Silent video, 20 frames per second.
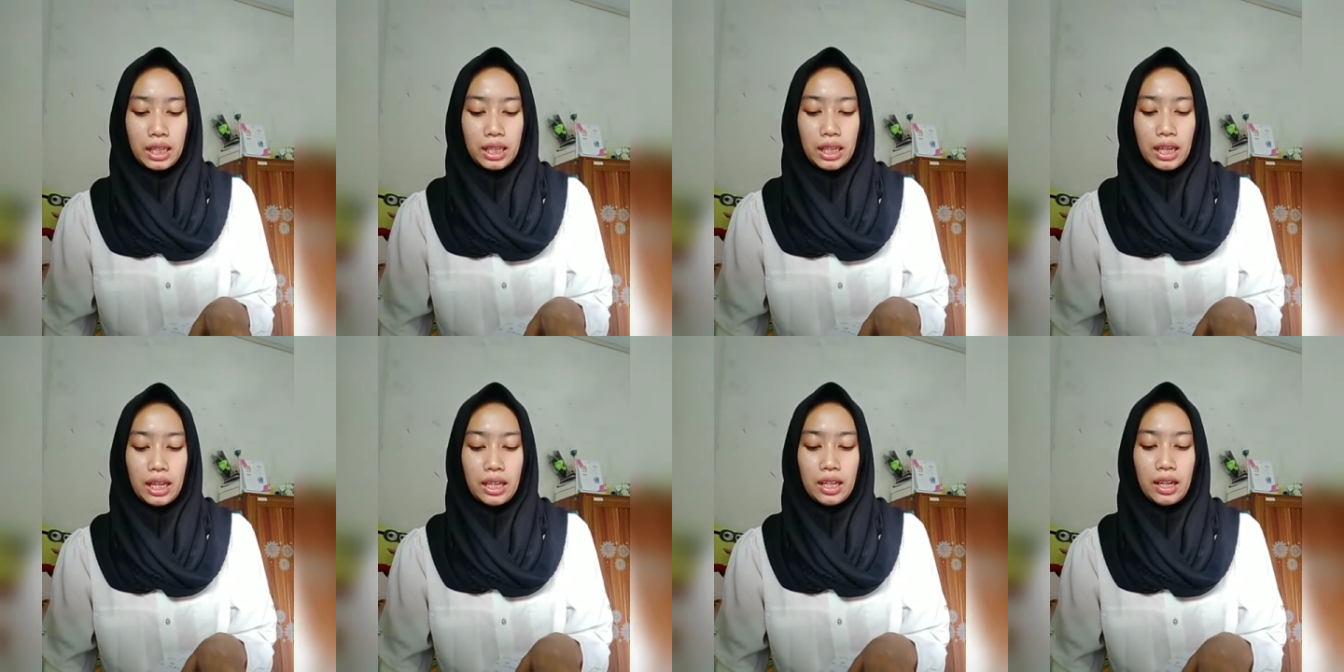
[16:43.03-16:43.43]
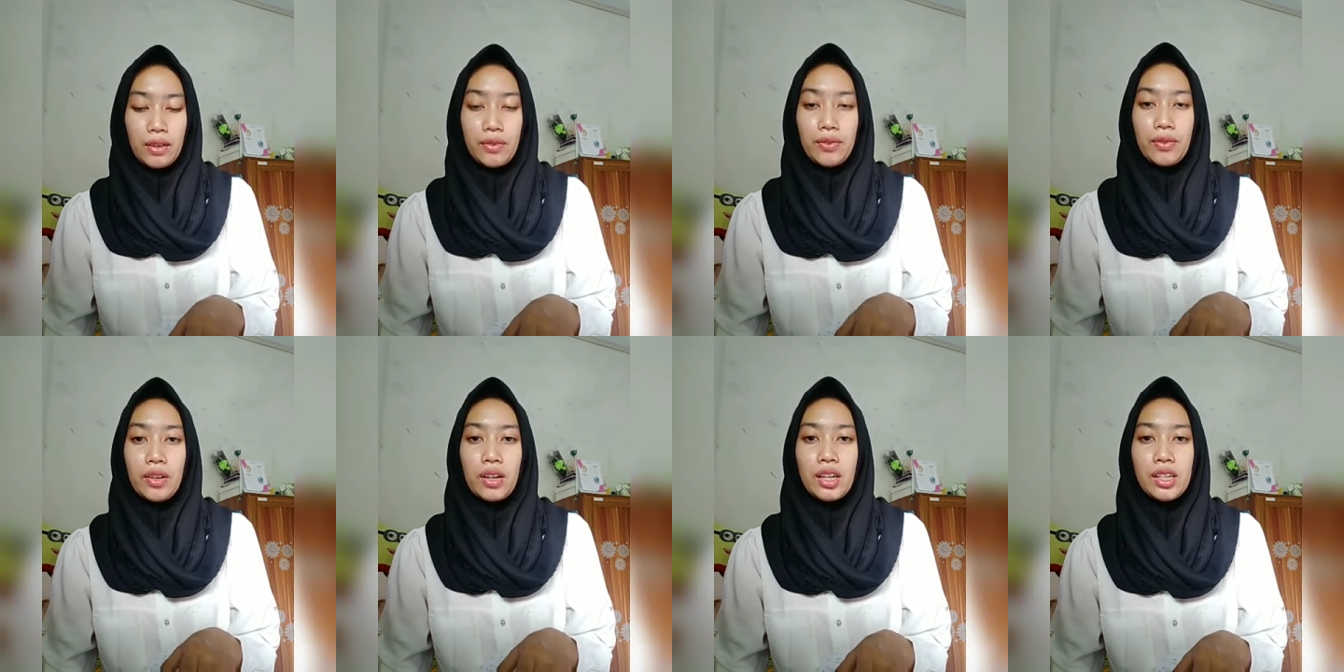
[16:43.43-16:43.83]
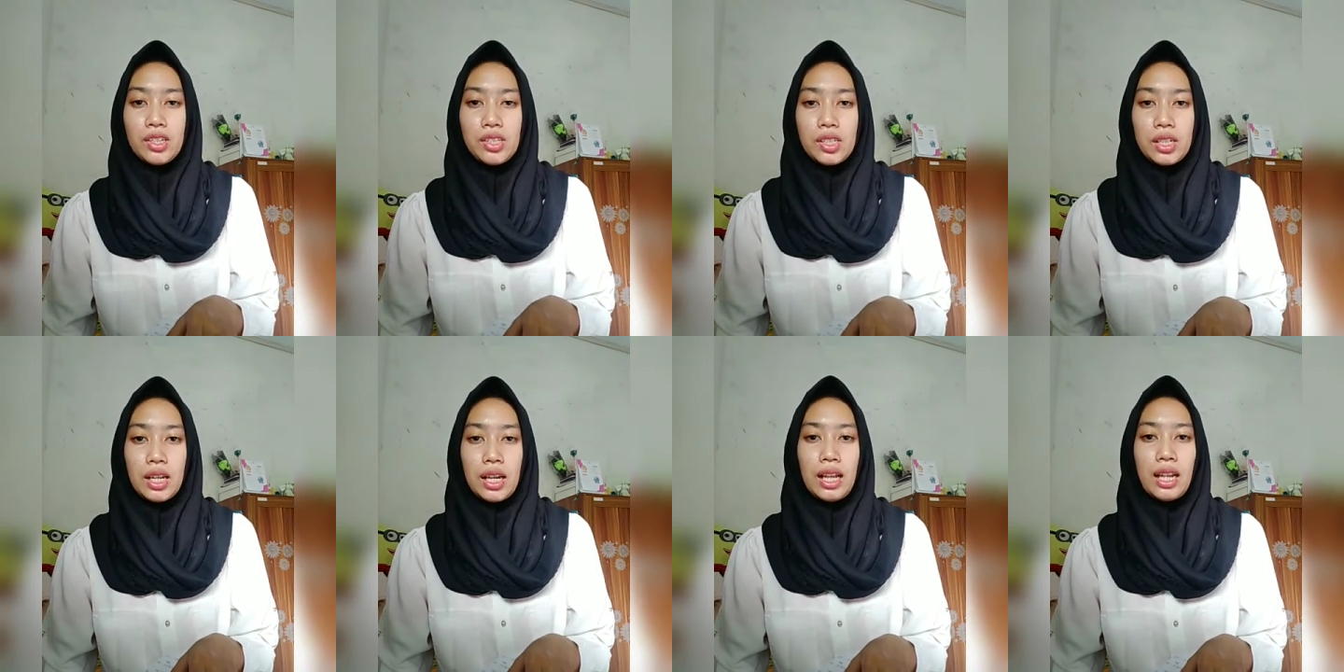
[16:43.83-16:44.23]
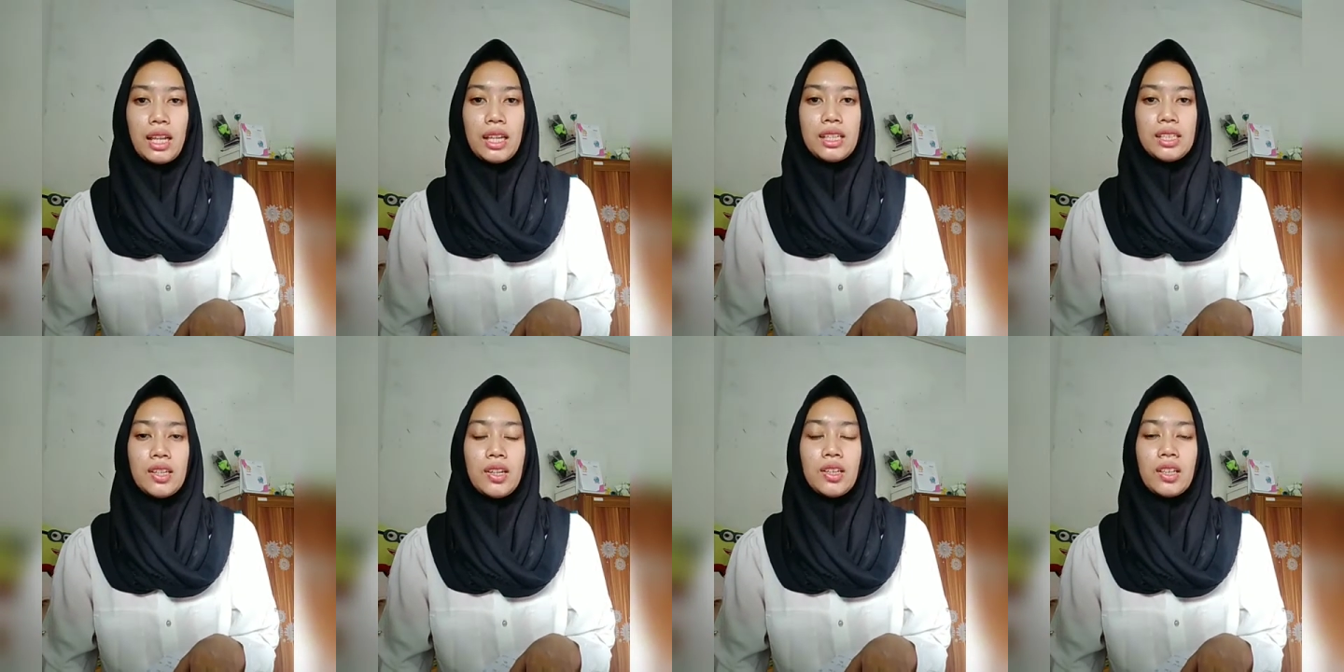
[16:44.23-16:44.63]
and referential
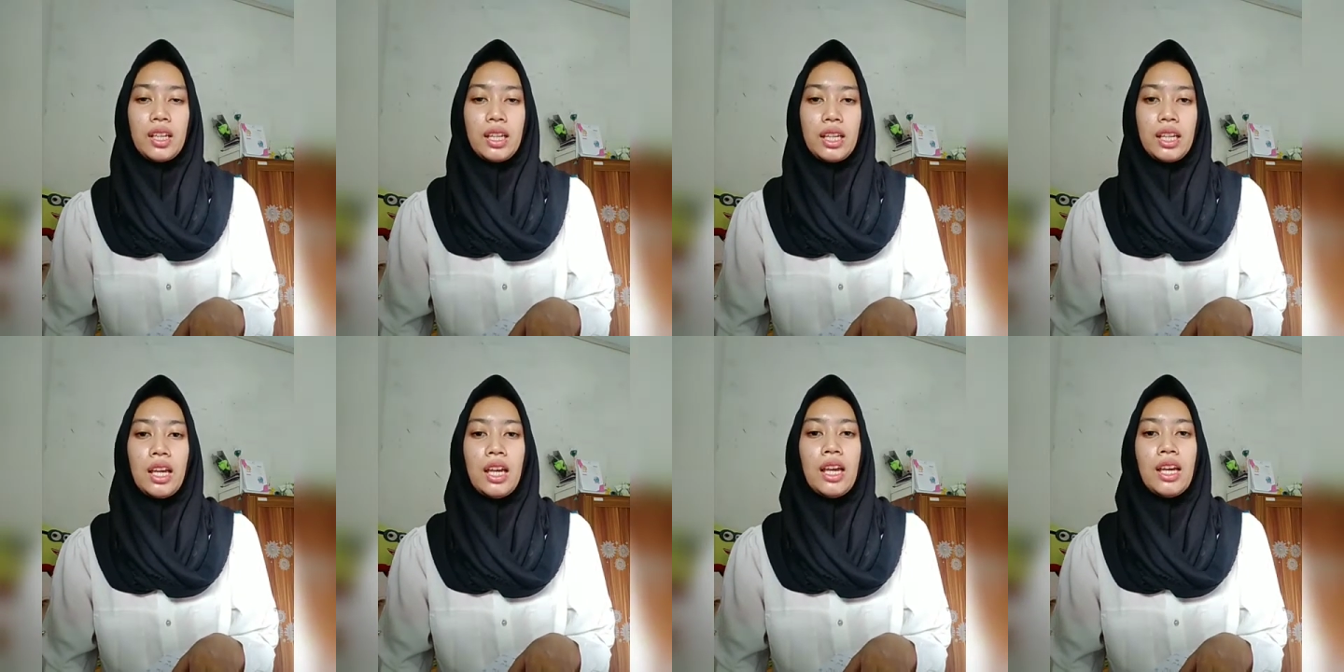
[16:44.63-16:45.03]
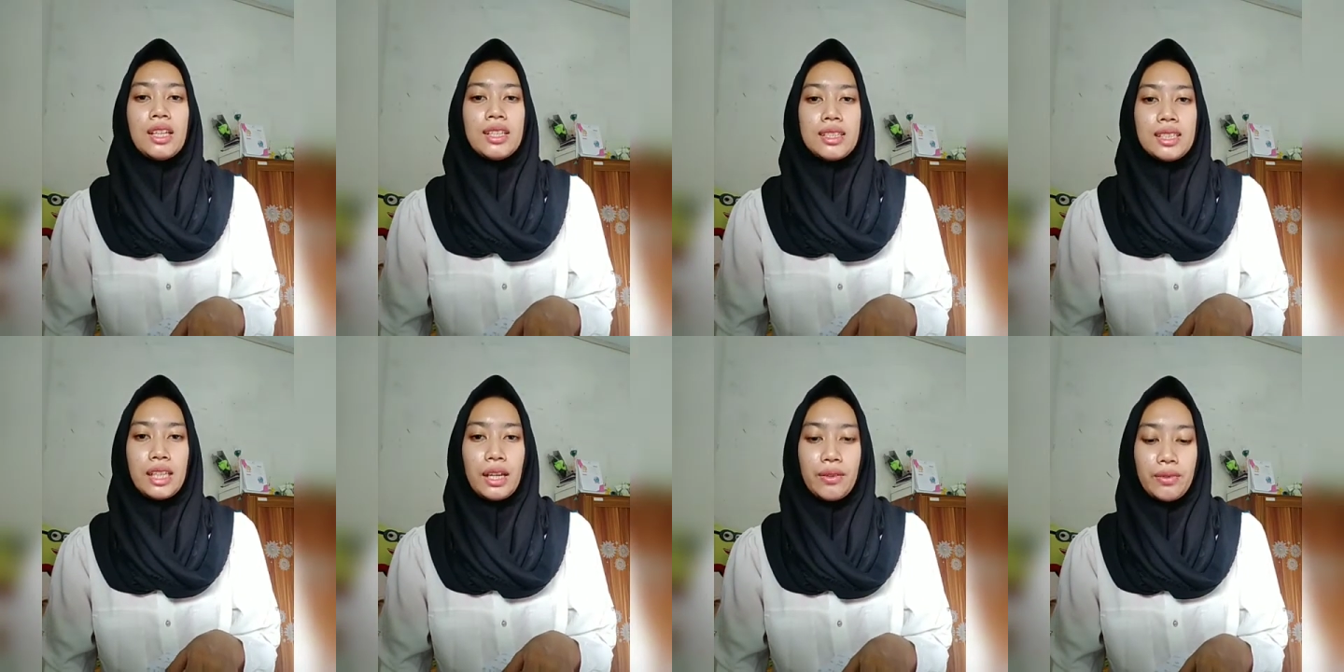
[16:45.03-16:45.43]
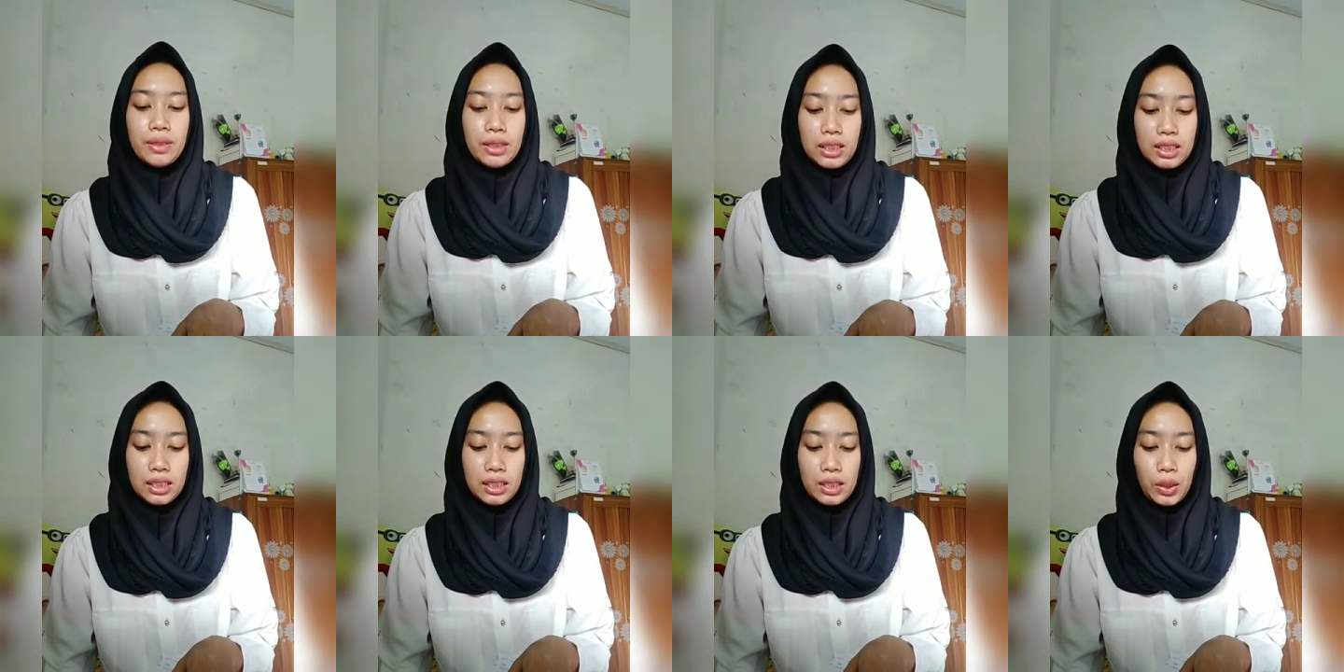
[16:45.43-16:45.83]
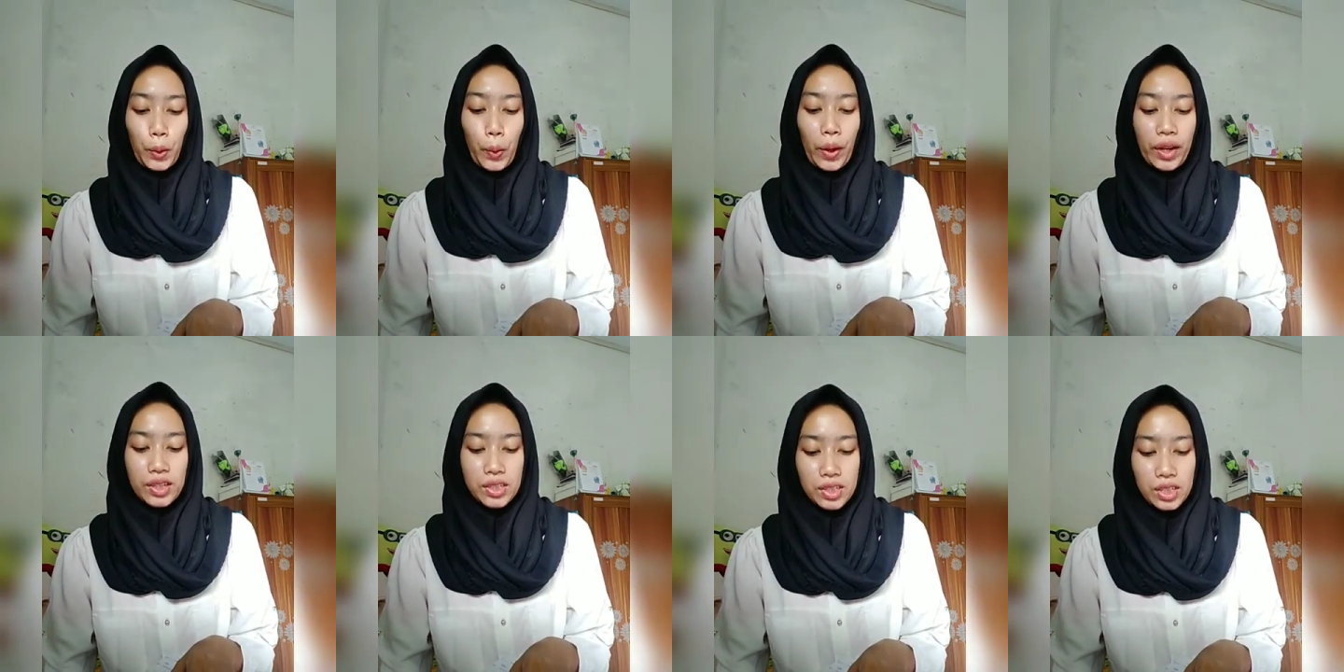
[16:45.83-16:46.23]
is only 7
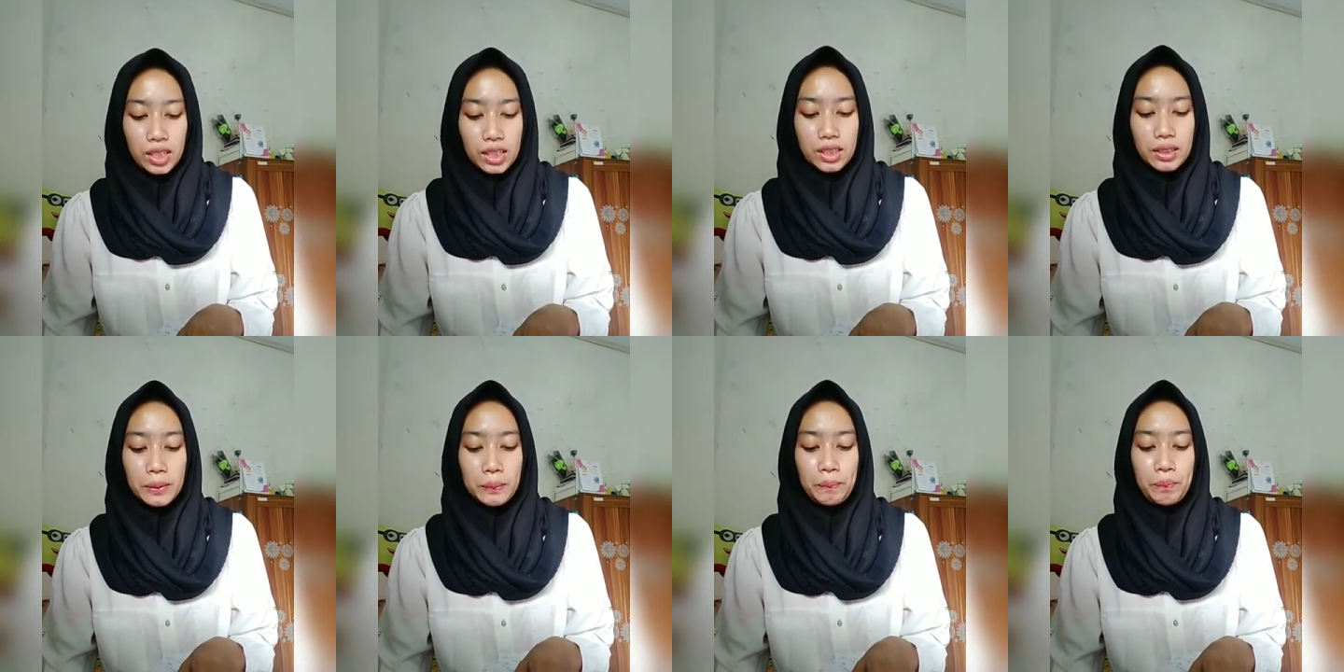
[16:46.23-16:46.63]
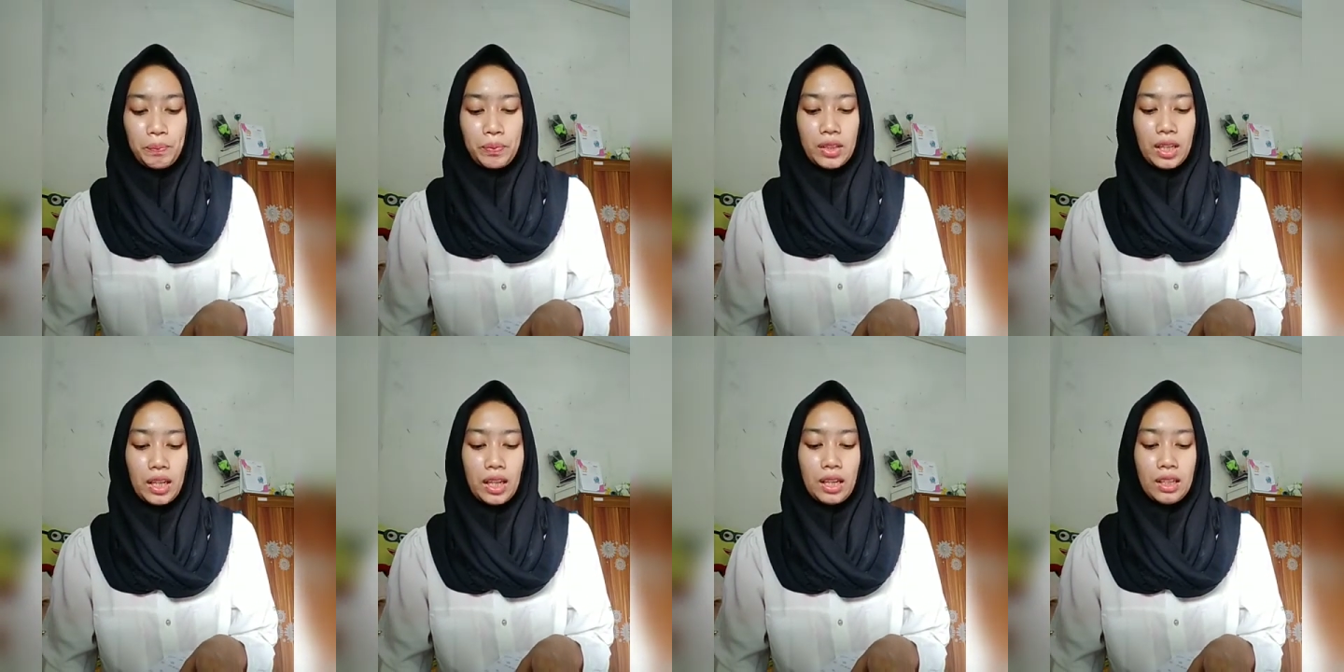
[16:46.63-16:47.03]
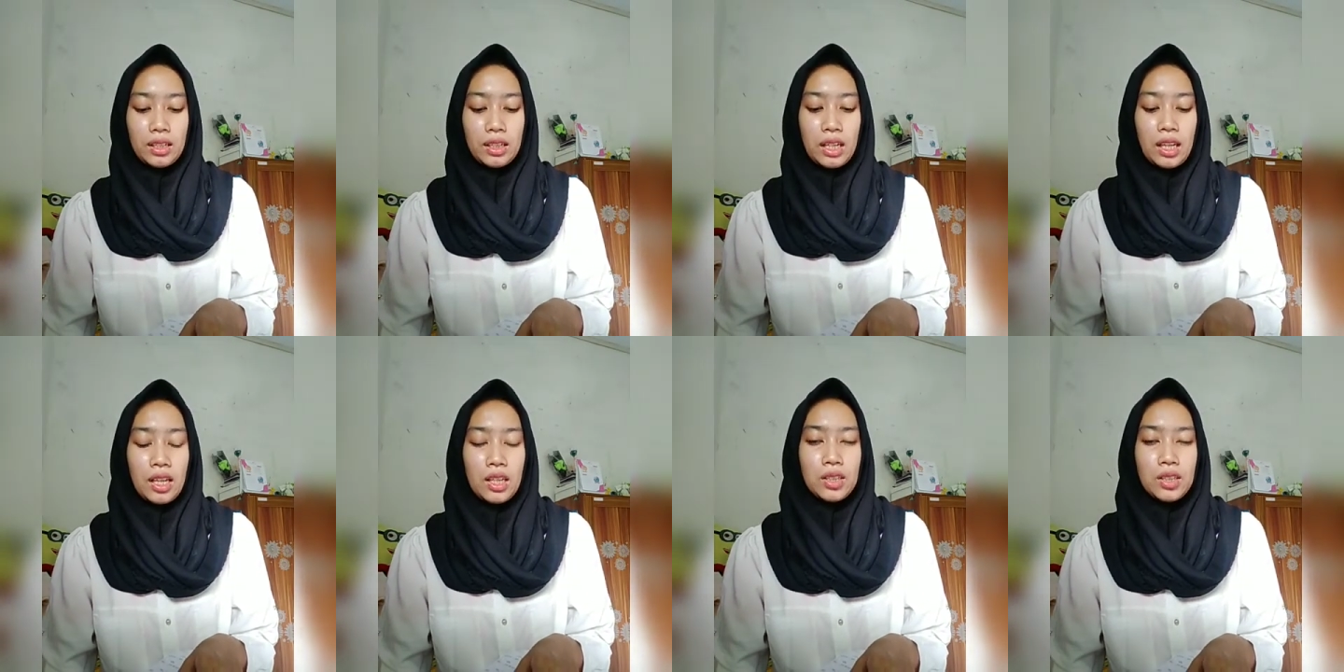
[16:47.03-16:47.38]
question in